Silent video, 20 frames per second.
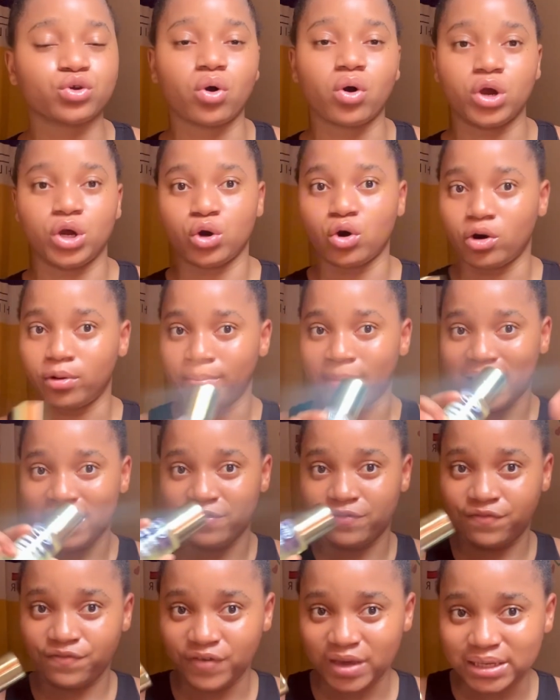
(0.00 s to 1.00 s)
oil on my
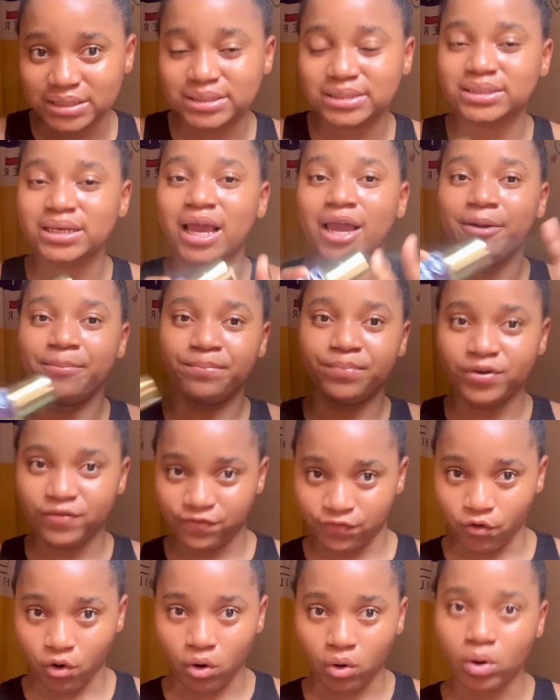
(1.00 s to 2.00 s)
face
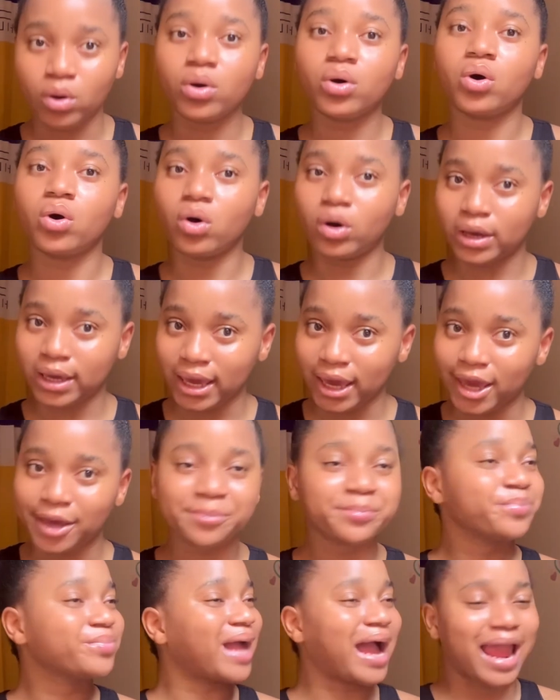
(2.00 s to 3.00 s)
before. Okay,
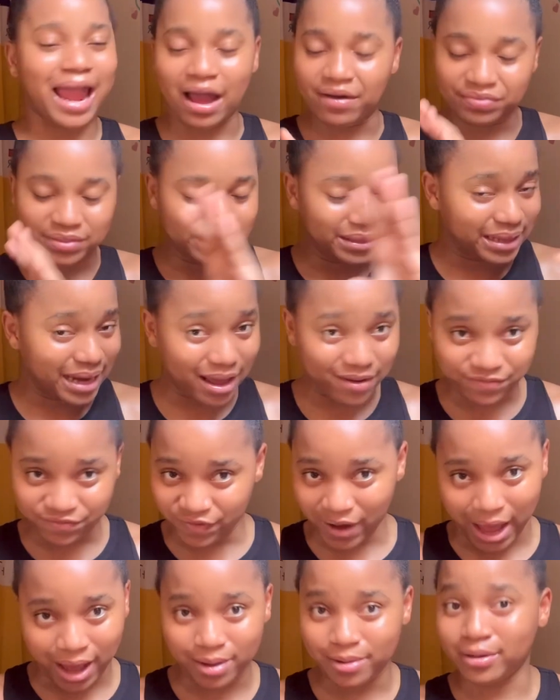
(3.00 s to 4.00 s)
I have
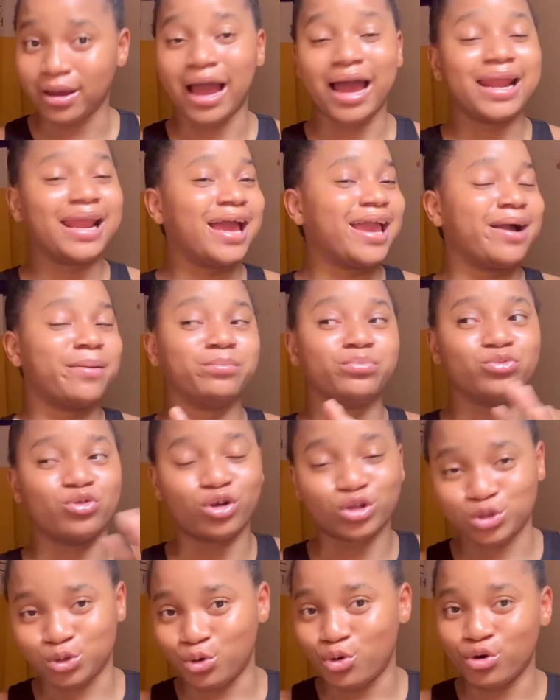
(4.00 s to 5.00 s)
never, and I am
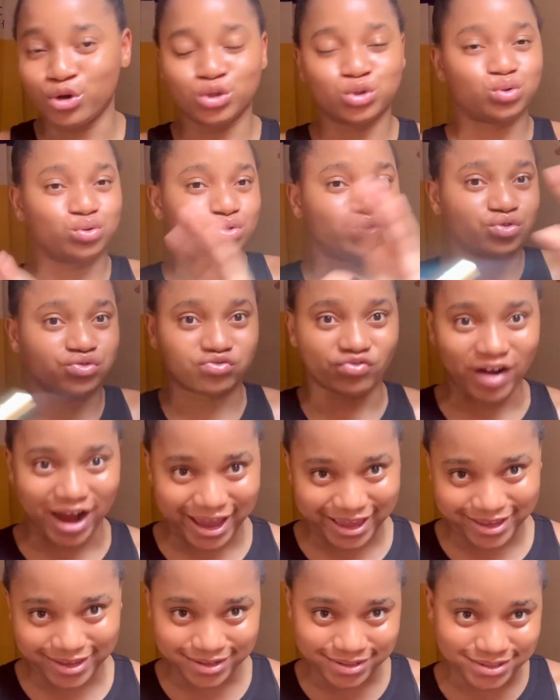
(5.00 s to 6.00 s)
not going to
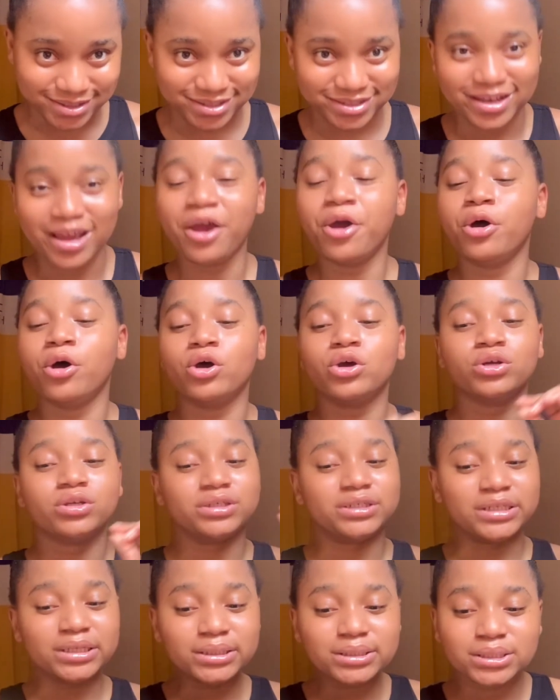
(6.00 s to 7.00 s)
try it.
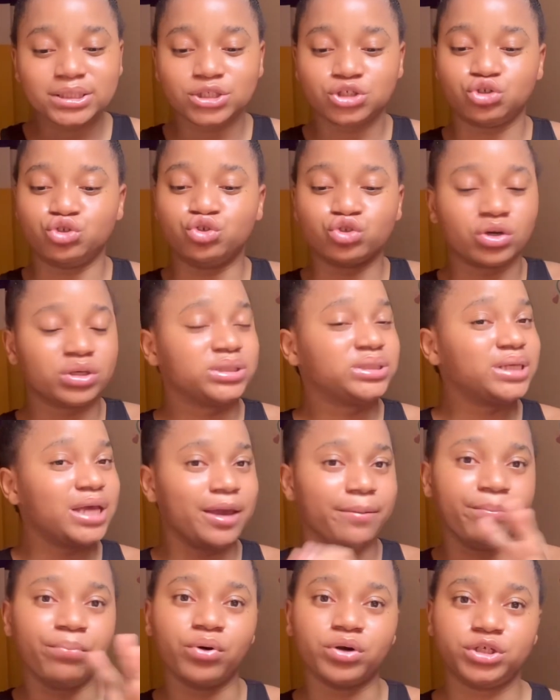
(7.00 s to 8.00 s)
This is just a
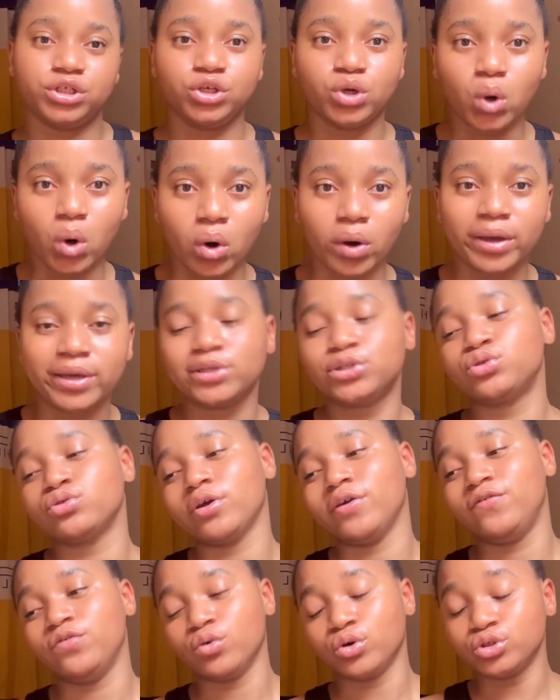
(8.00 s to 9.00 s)
body oil. So
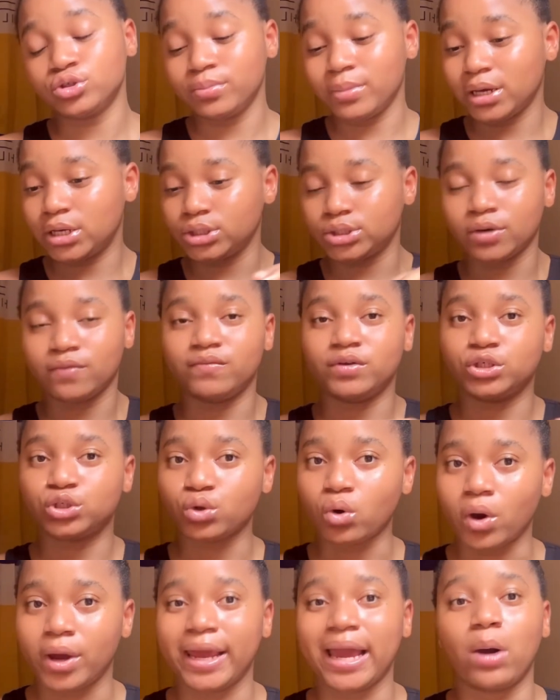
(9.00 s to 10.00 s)
if you want to make use of this
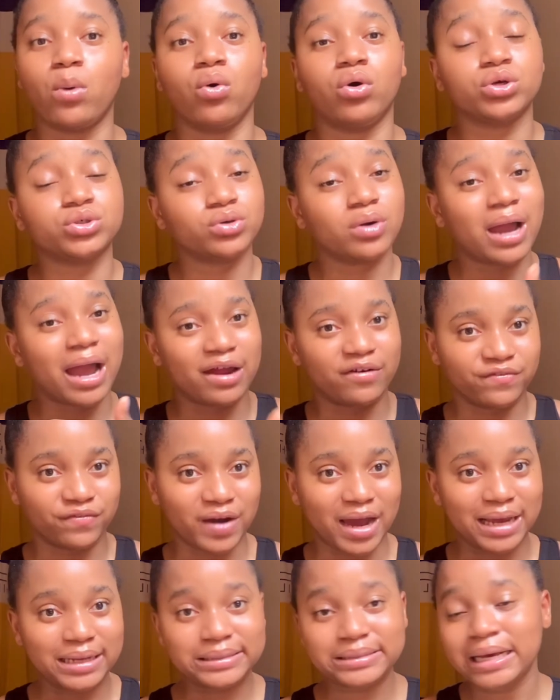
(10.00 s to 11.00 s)
oil, I will also
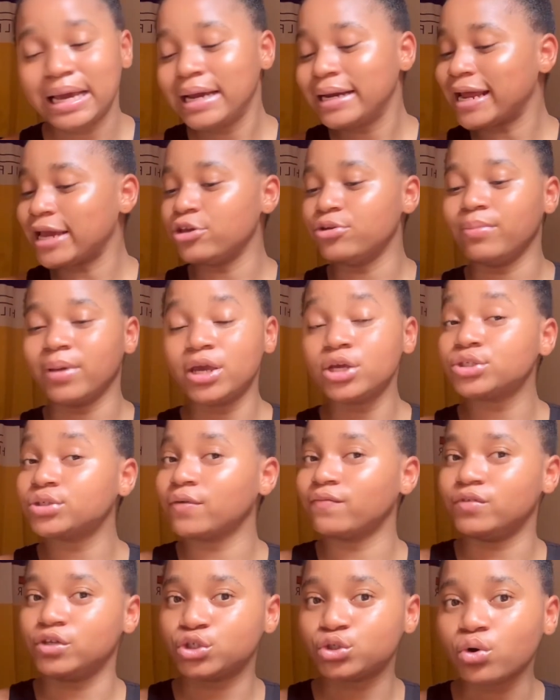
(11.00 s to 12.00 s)
advise that you make use
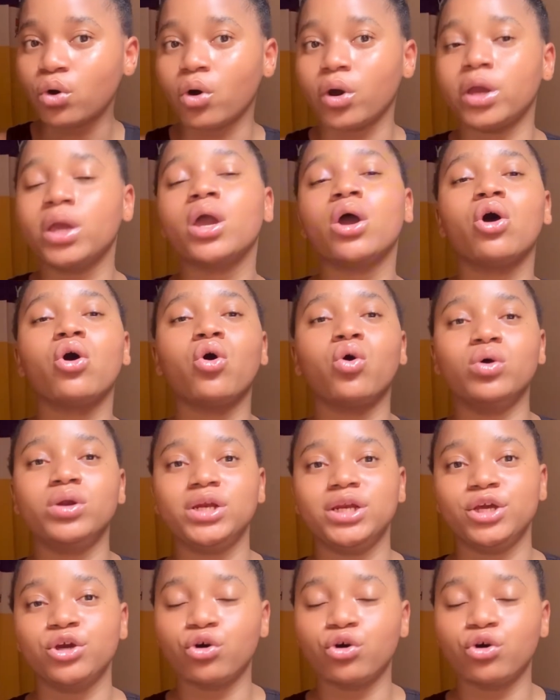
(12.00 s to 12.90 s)
of this oil only